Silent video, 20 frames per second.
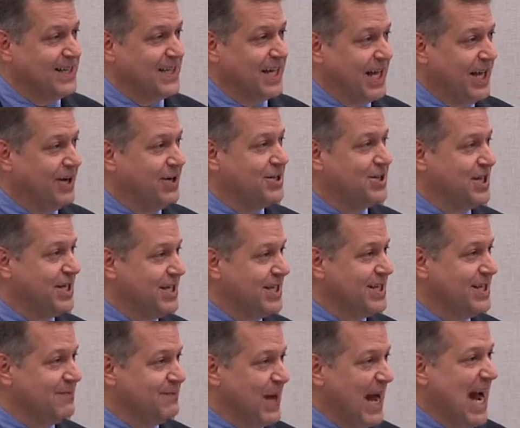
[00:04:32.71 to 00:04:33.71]
the energy
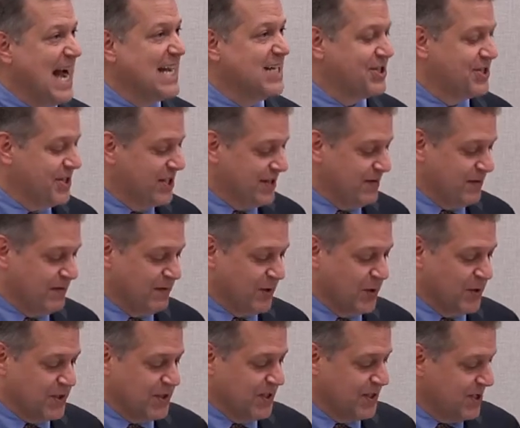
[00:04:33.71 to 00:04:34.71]
and the passion of the
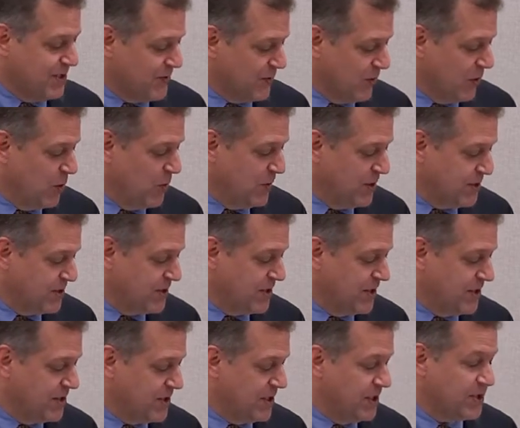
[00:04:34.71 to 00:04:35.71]
folks in this room is,
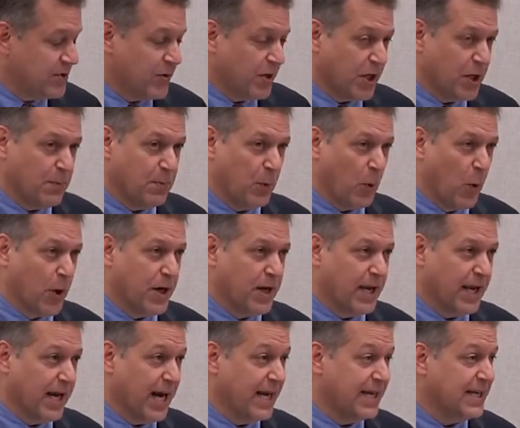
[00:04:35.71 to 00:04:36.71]
is it's really
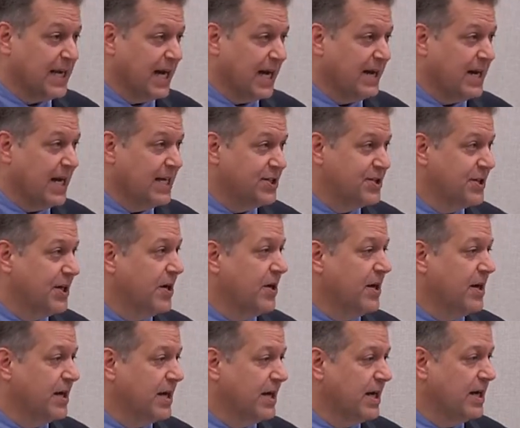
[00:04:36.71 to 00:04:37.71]
important, and I, I, I
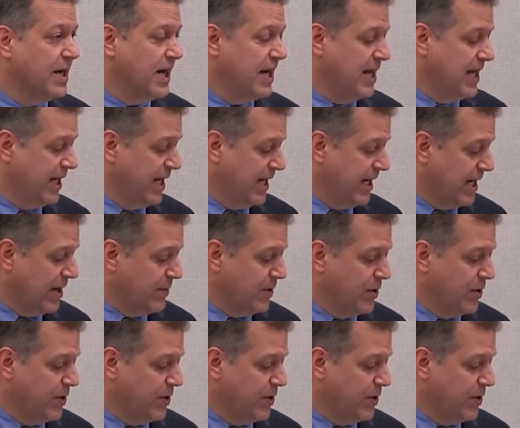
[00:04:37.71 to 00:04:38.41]
share it, and I, and I, get it.